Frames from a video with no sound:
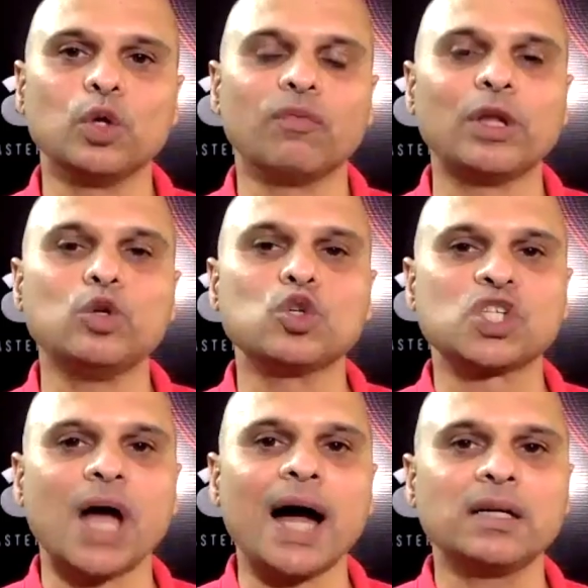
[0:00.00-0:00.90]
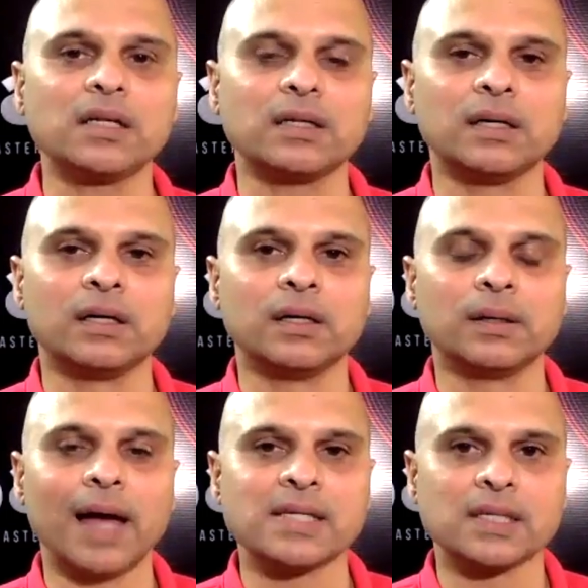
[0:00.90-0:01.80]
When you start
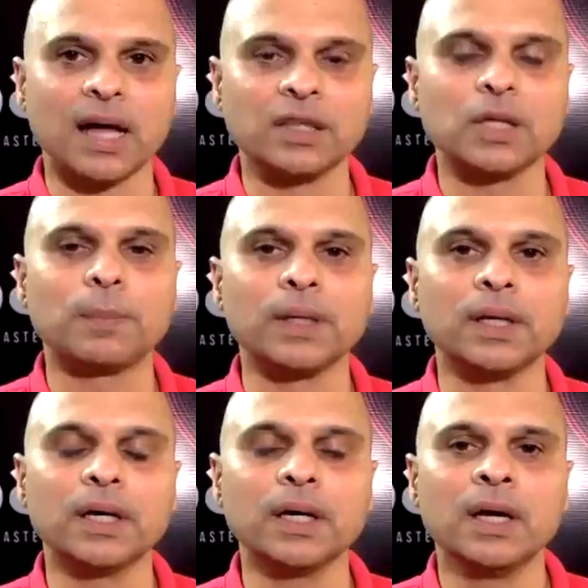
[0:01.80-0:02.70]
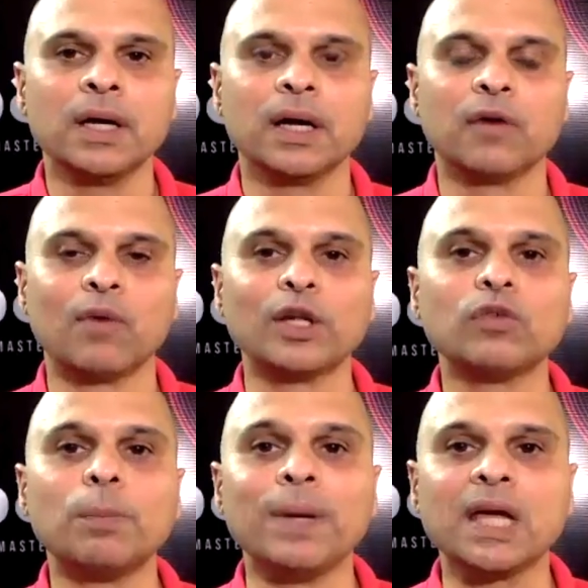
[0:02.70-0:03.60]
as an entrepreneur, one of
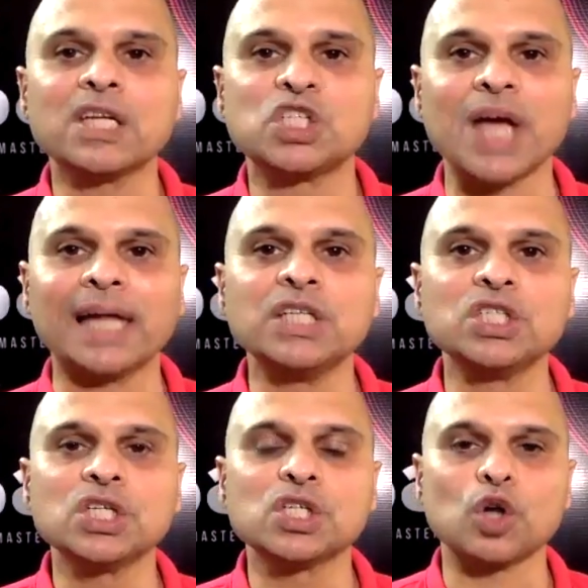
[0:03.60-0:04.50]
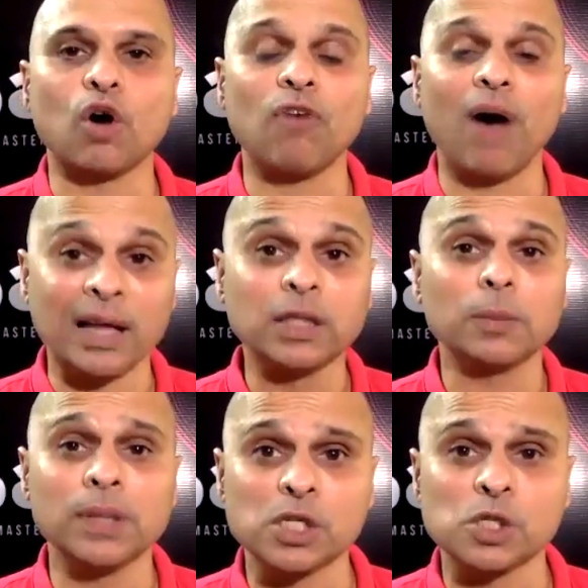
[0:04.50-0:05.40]
the biggest challenges of
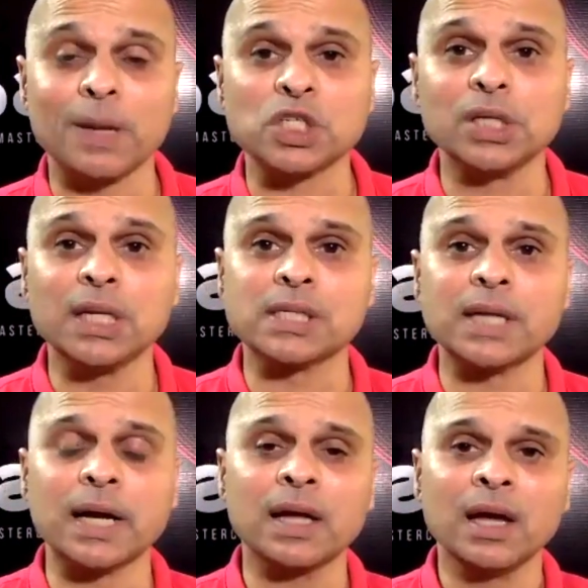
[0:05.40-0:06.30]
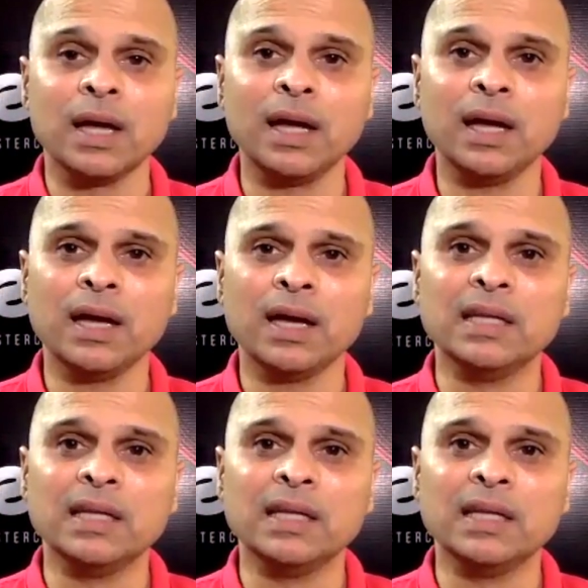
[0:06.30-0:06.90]
entrepreneurs especially is that, hey,